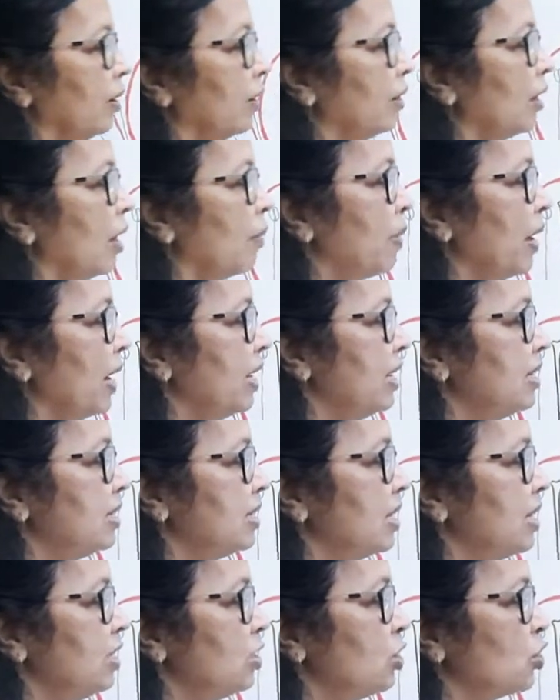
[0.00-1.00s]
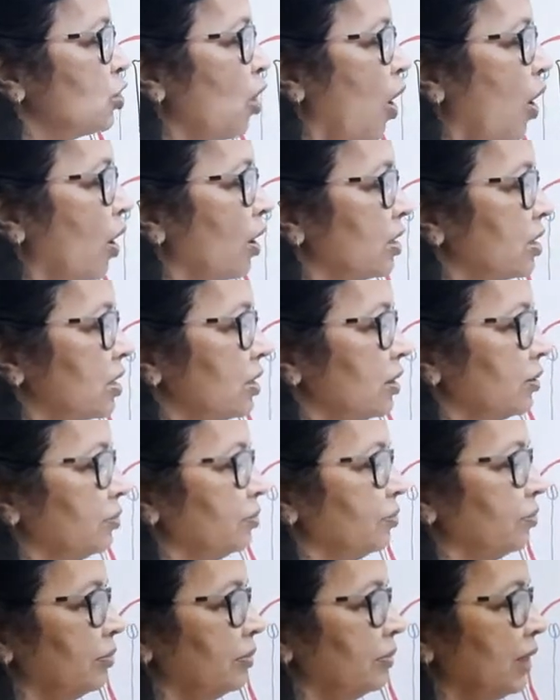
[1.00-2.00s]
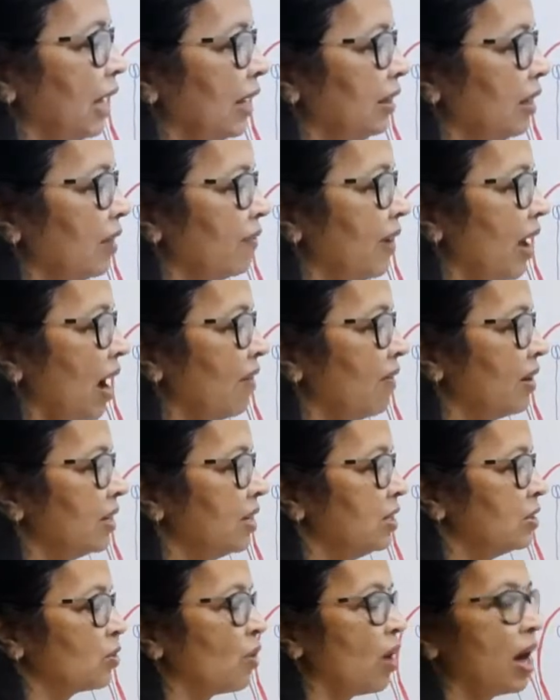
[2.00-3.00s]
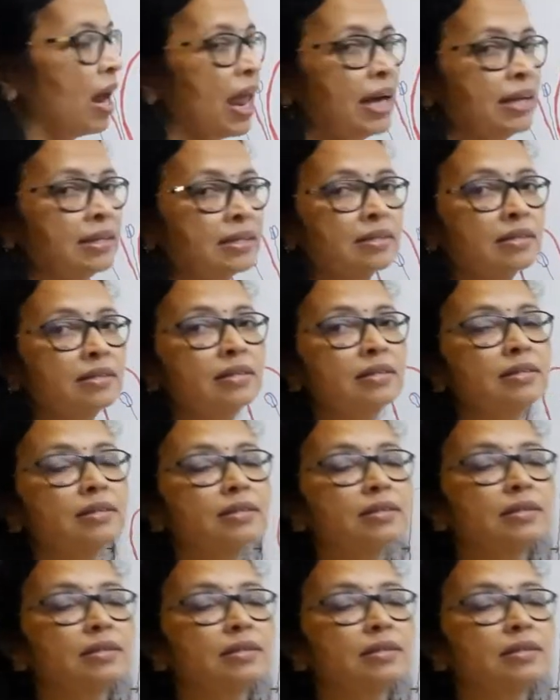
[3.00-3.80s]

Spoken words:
the pedicel is short, then the flower is called as a